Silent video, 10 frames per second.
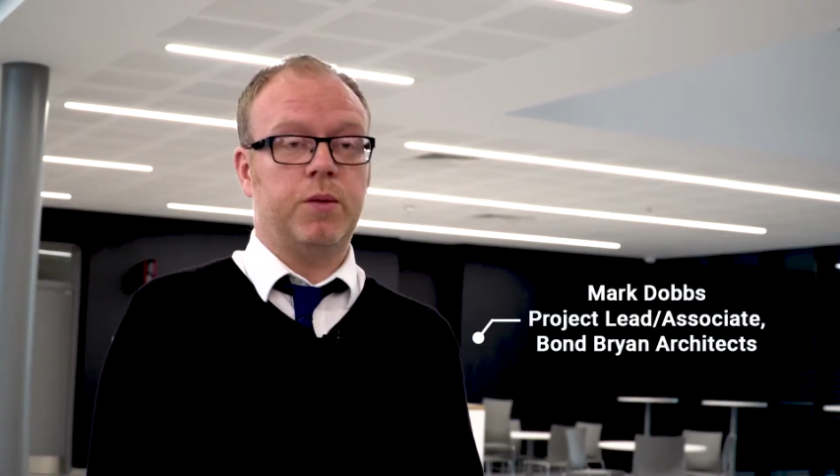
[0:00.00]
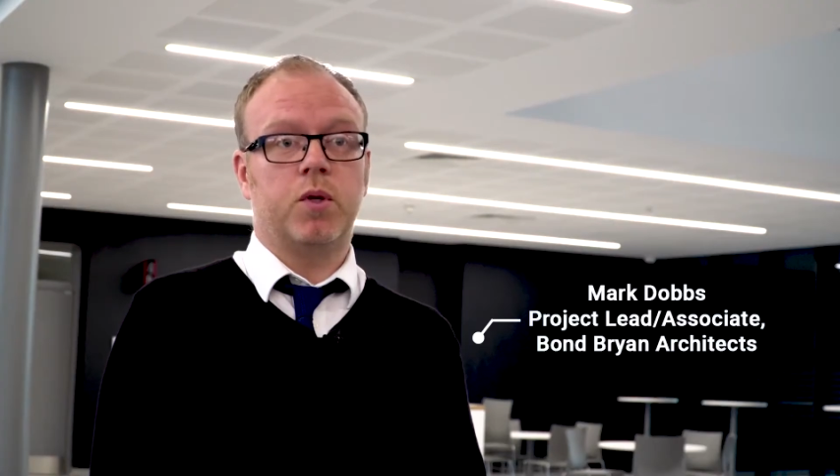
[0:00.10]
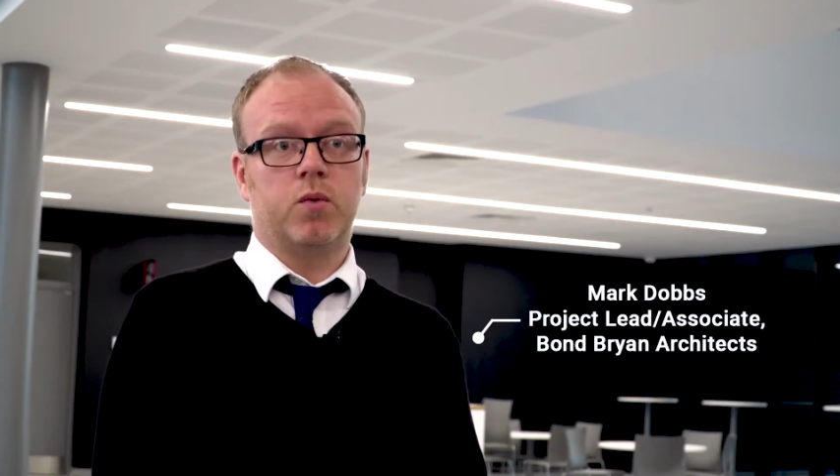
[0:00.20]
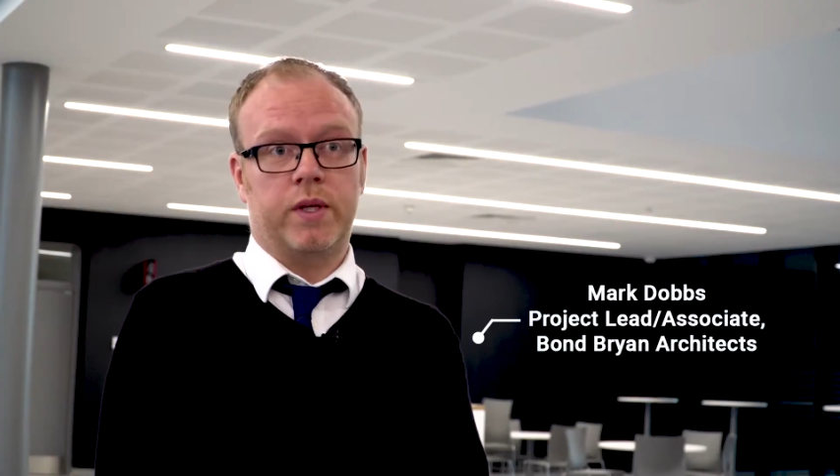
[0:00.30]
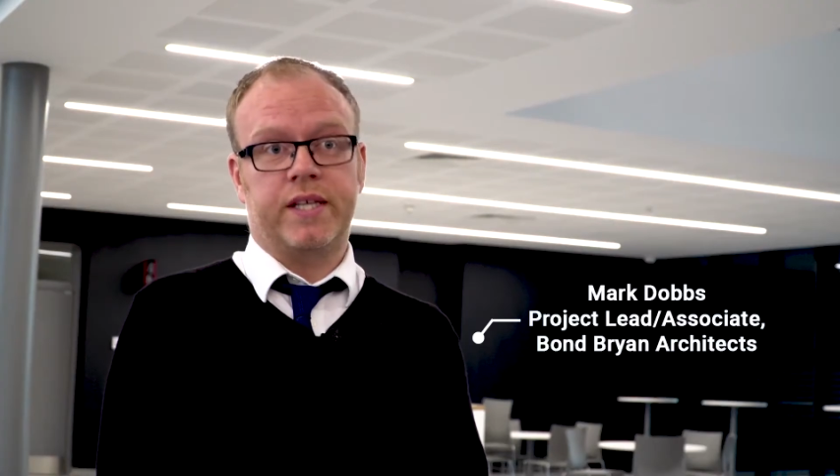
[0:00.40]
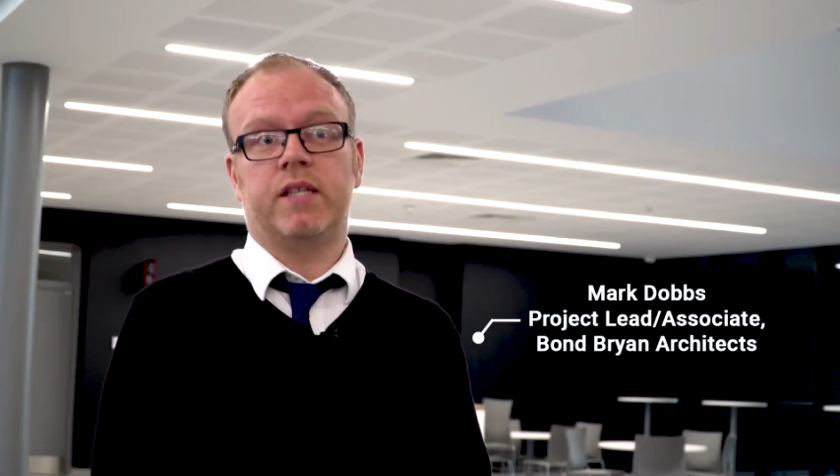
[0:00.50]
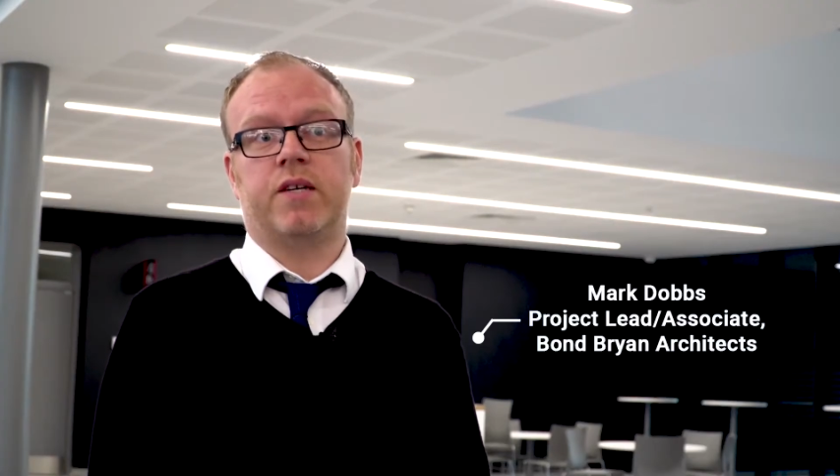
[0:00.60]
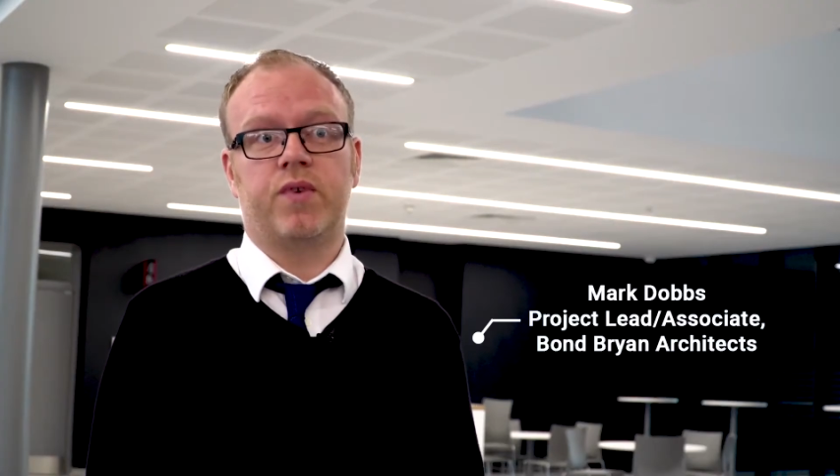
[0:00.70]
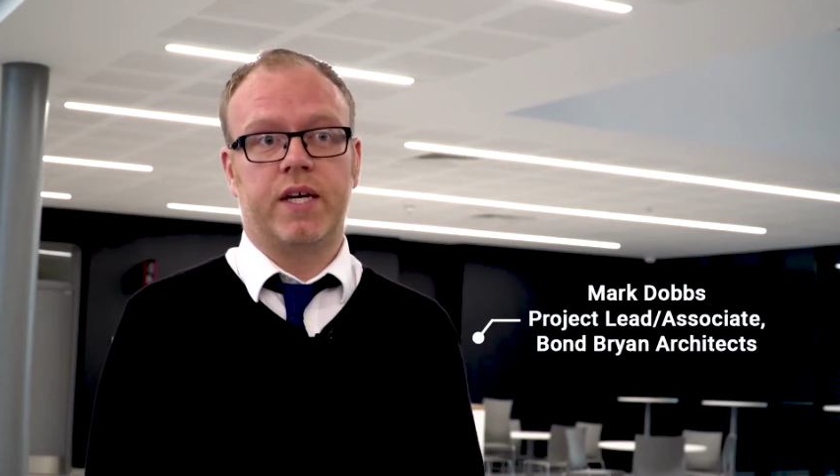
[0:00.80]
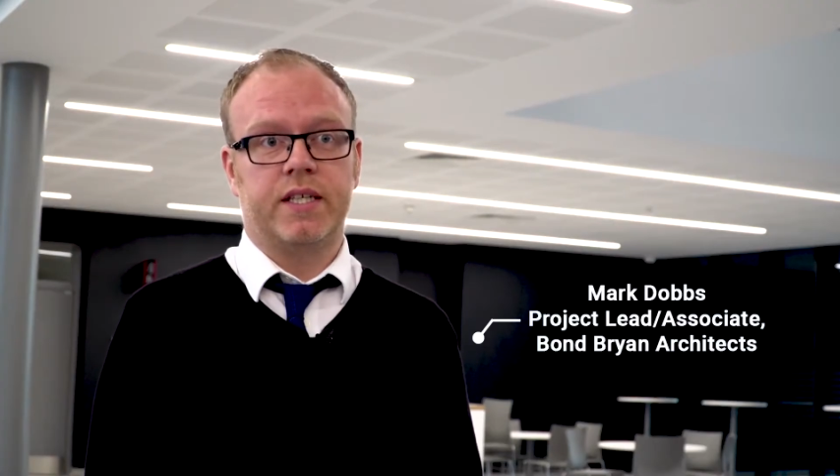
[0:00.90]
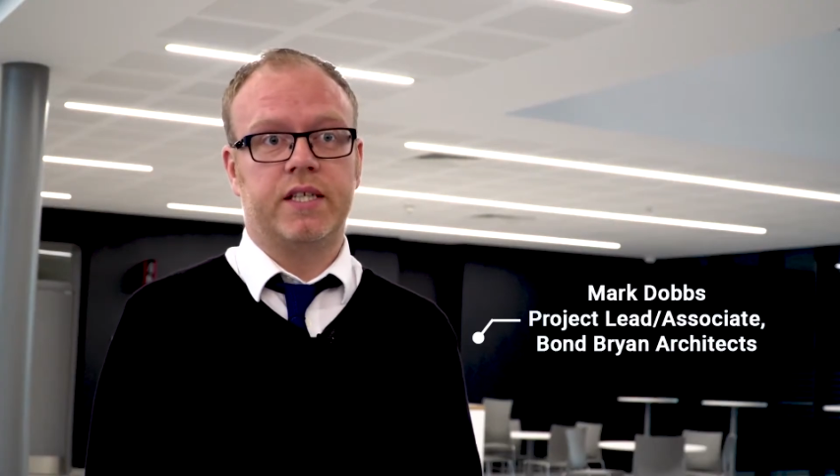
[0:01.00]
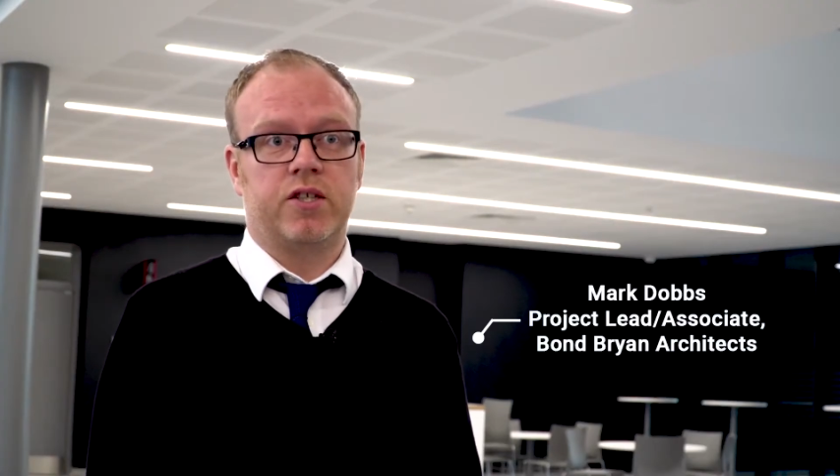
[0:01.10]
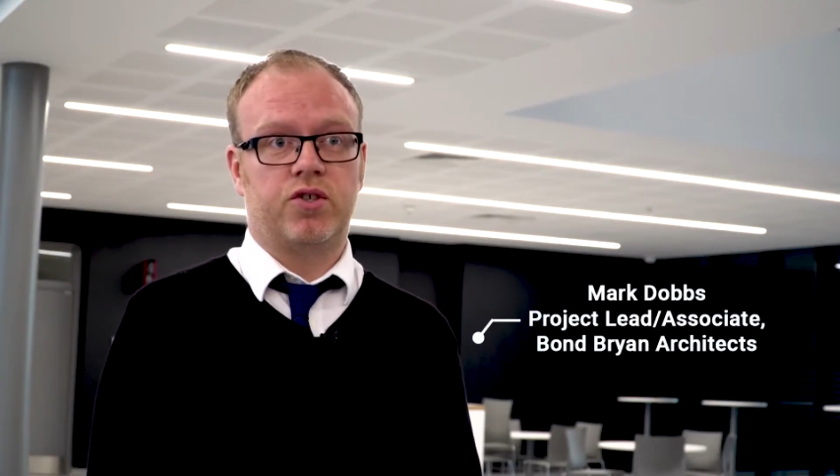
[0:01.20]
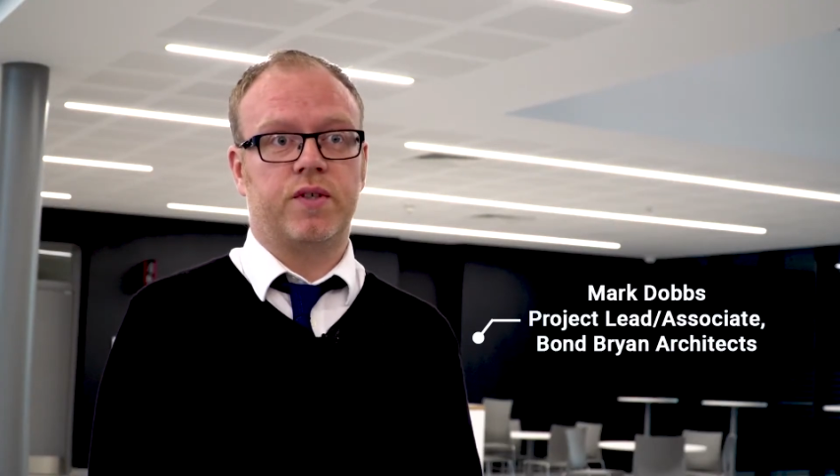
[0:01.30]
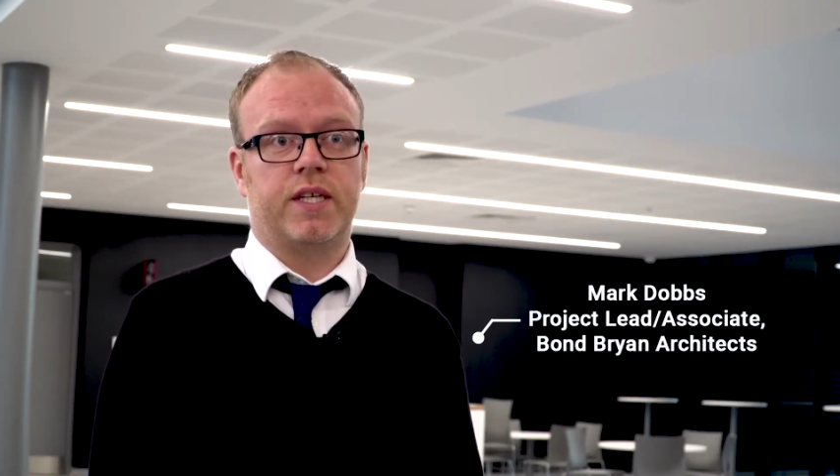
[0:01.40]
people within the rail
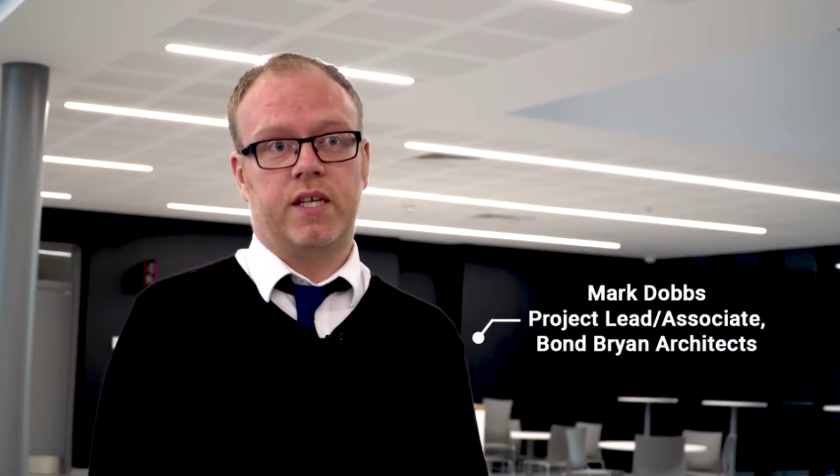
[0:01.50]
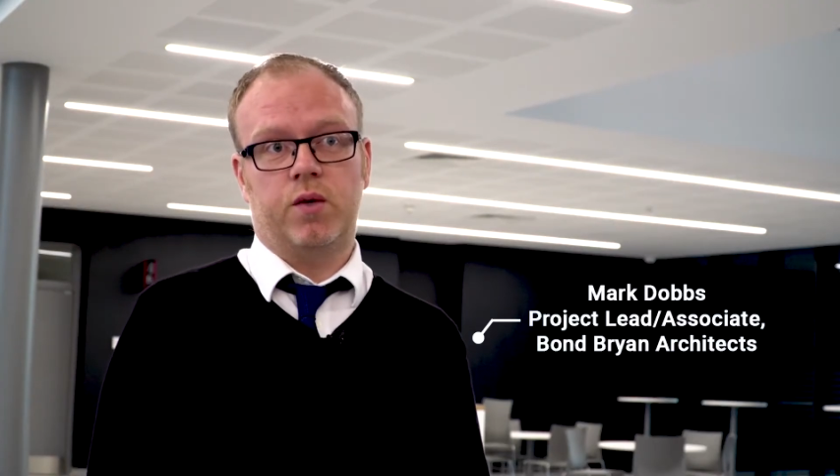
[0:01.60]
industry